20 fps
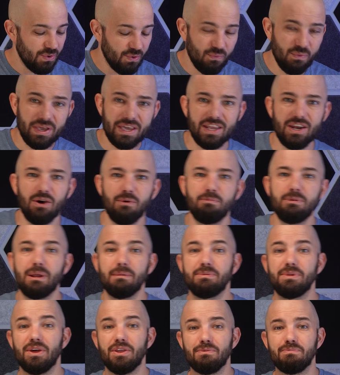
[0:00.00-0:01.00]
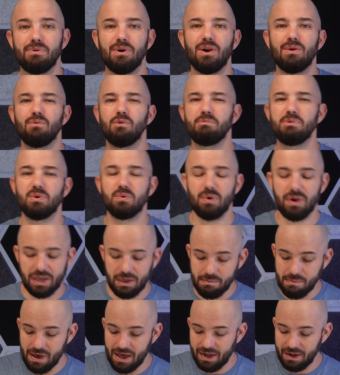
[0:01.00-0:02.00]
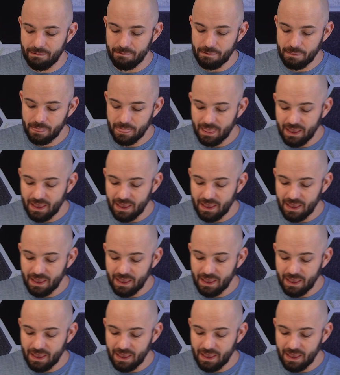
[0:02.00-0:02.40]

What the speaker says: We can open up the other part. We'll be quick about it.